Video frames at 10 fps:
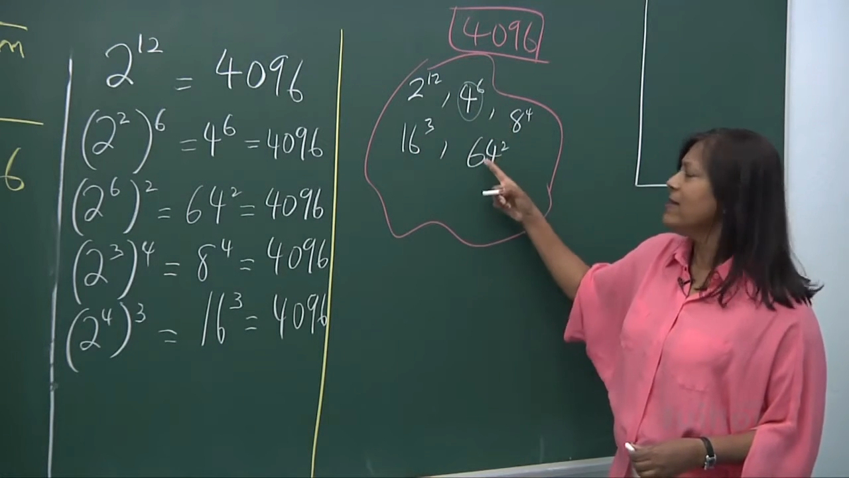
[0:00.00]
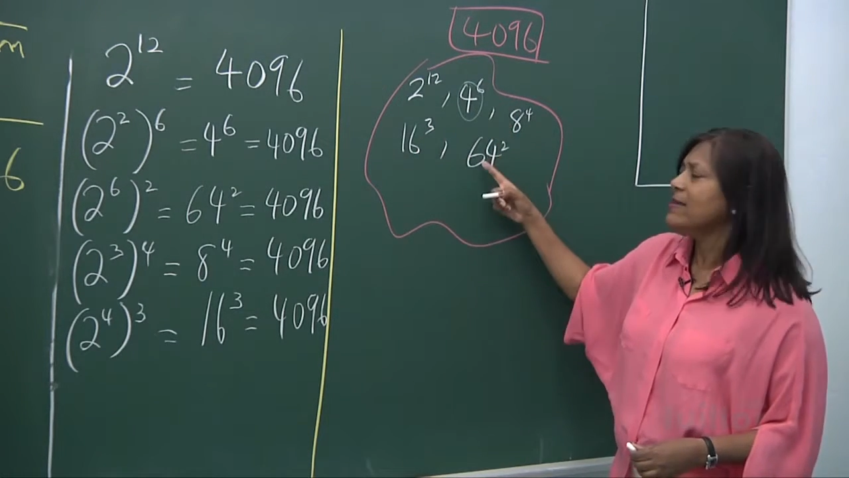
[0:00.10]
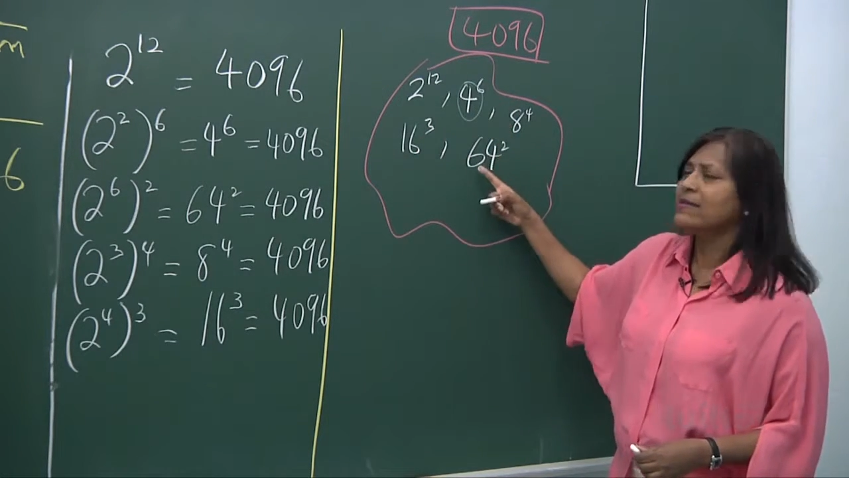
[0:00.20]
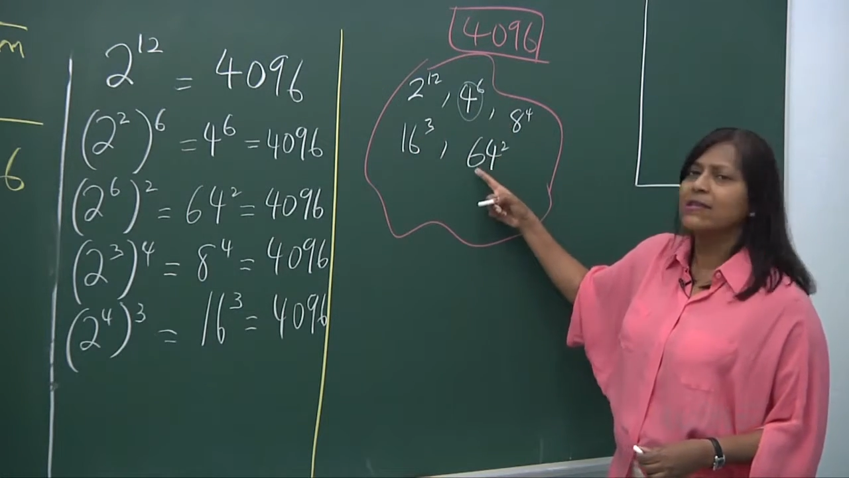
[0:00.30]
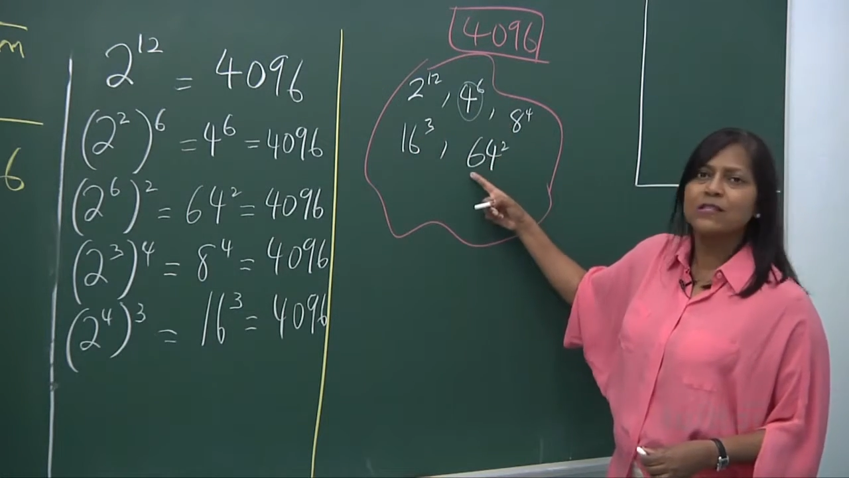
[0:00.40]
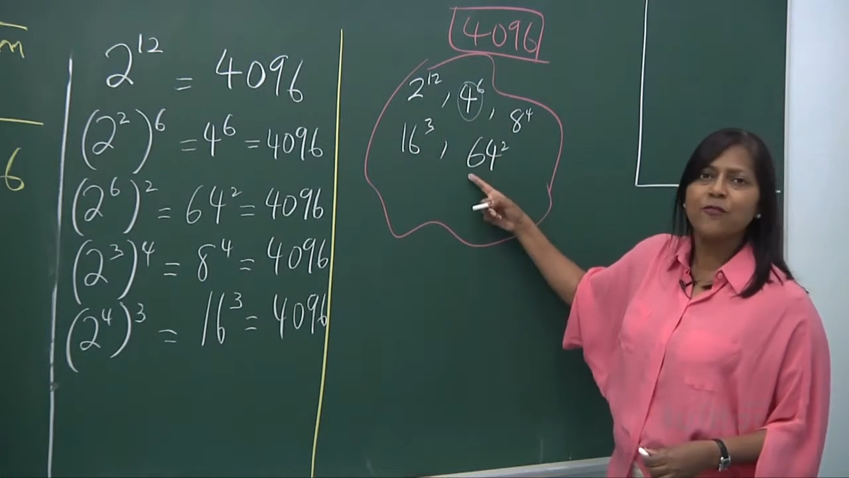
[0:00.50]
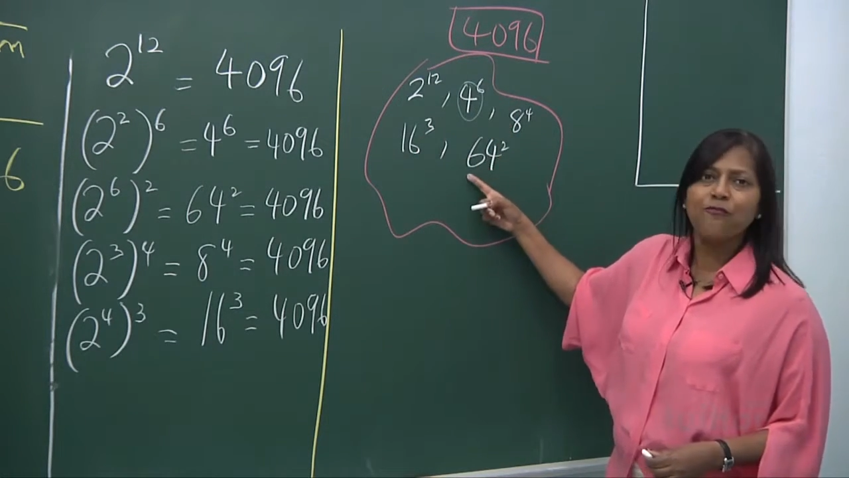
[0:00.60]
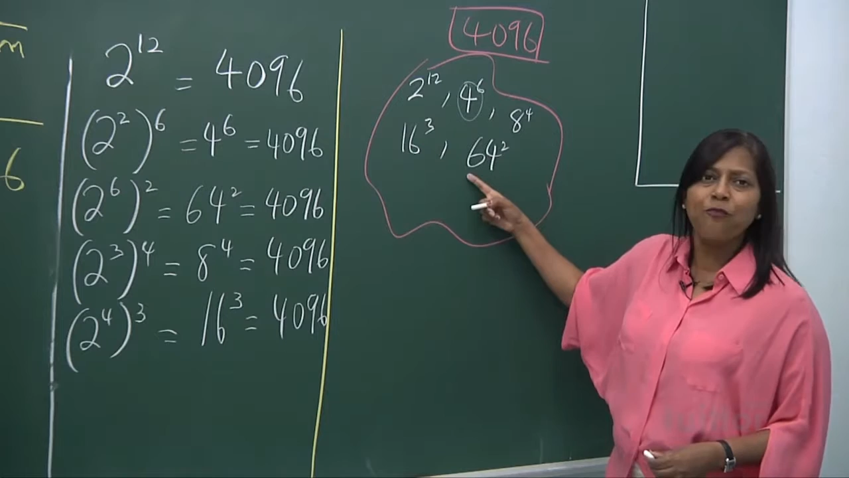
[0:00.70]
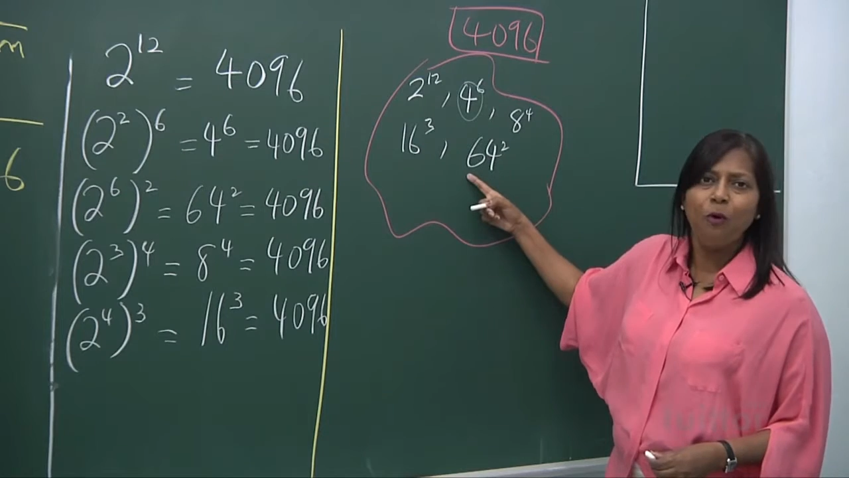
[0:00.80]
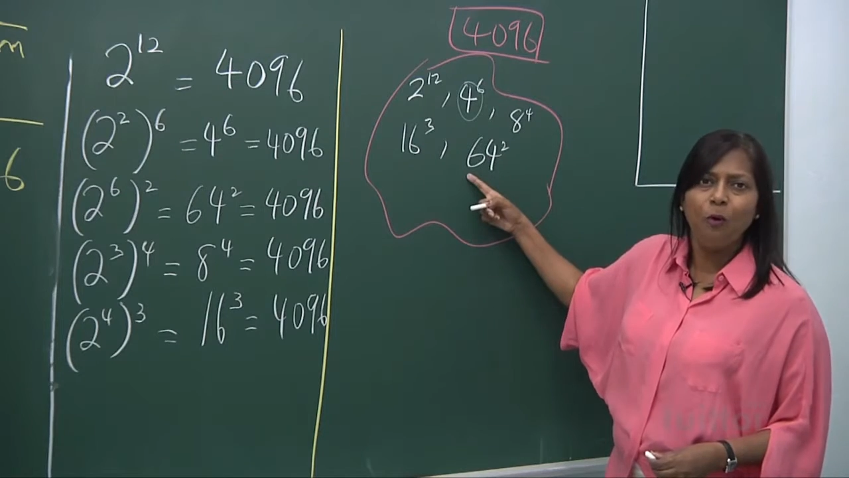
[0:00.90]

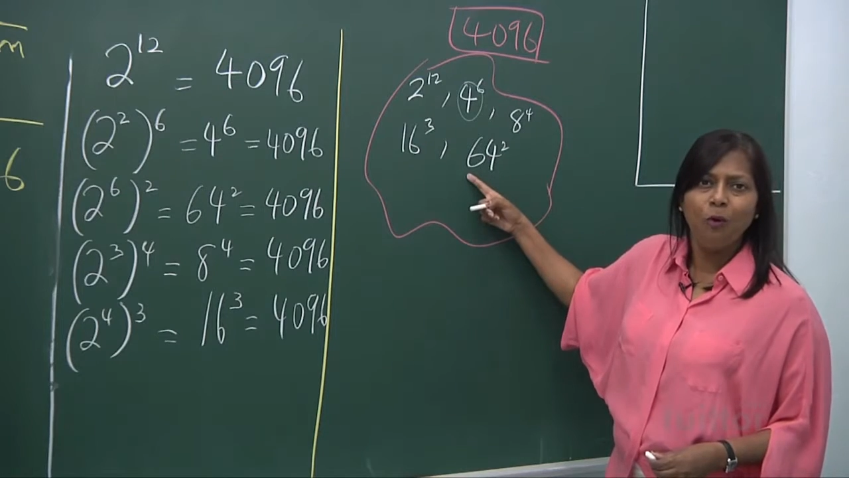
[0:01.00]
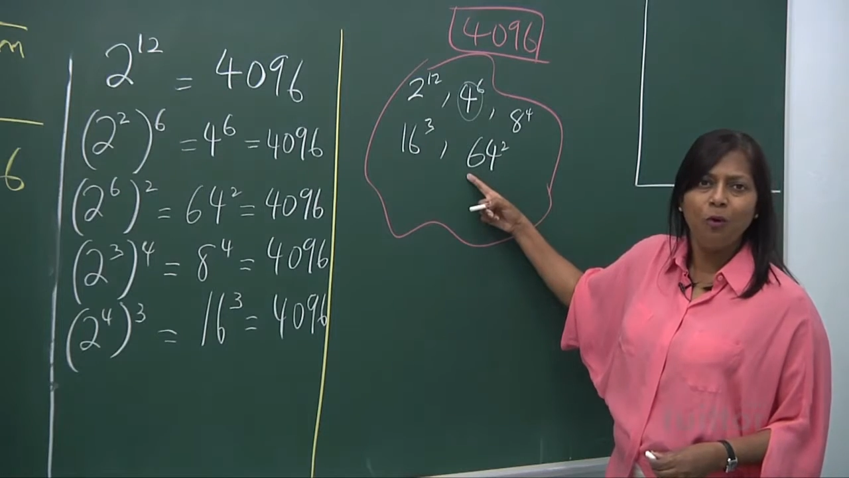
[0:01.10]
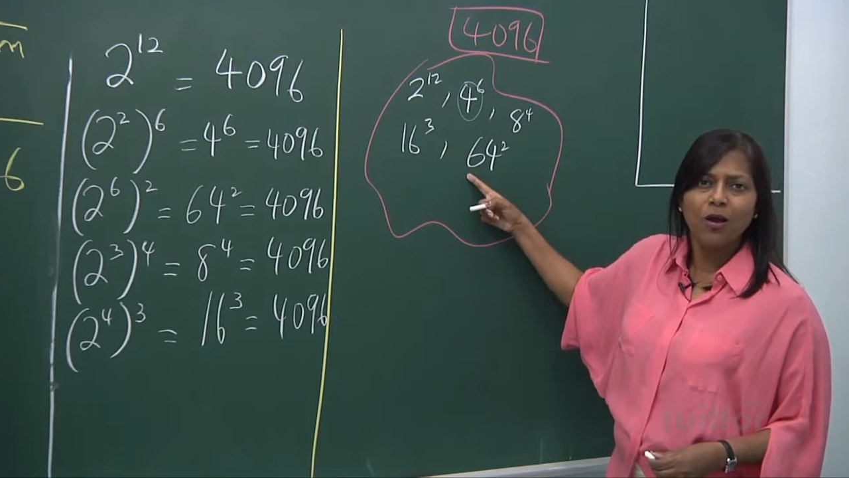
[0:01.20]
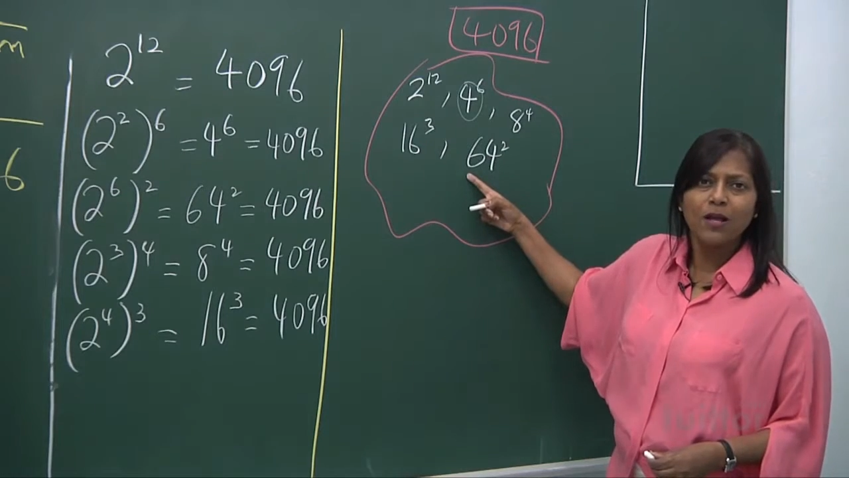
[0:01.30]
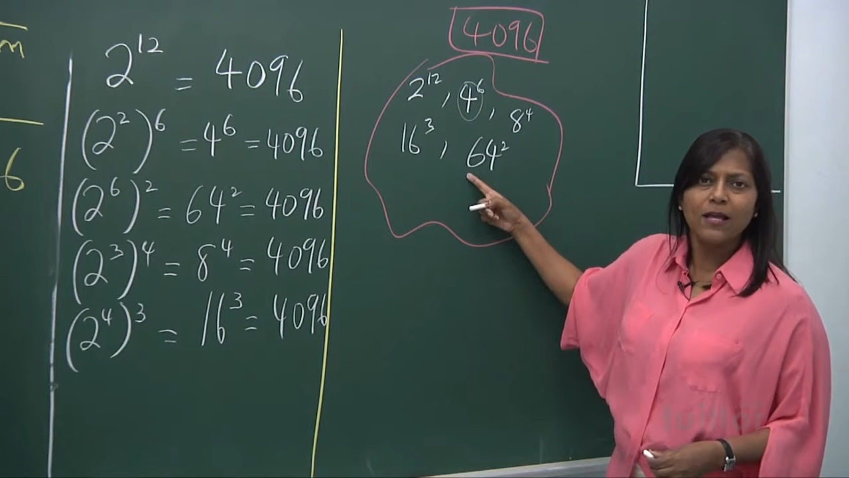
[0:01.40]
64